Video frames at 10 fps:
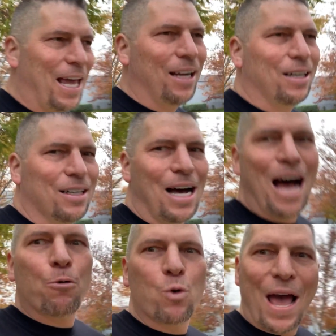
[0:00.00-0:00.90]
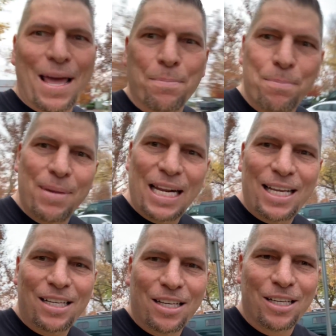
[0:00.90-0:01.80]
and uh, I will admit
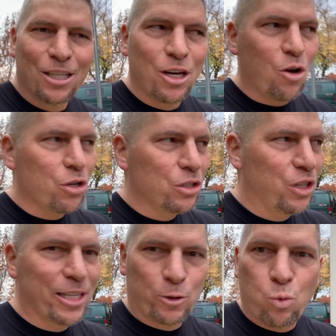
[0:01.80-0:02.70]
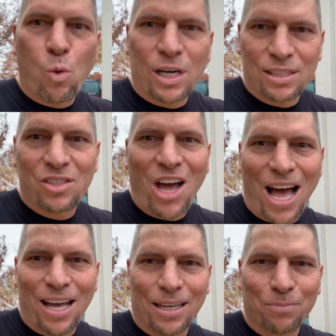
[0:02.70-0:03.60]
it this one
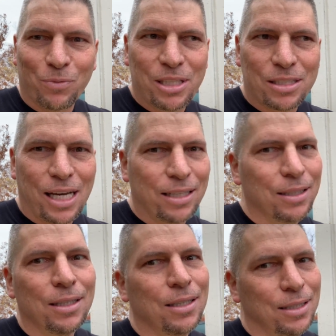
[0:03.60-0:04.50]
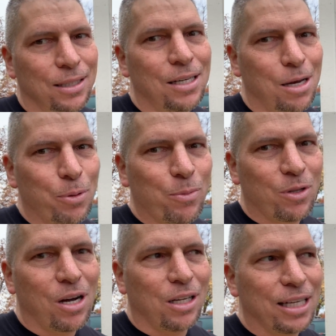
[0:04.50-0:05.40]
time, because like, you know how people
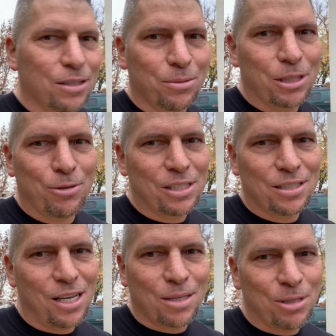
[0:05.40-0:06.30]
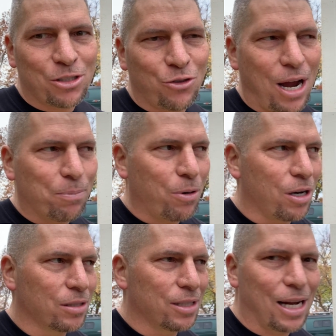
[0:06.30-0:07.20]
are, like nobody wants to talk about scrap
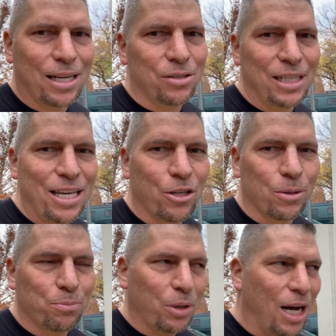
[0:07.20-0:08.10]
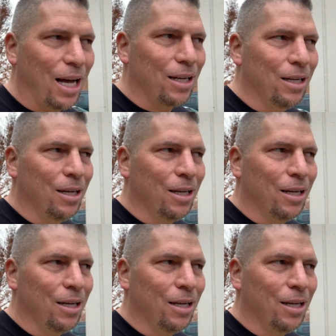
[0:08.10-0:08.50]
parts, and I don't either, but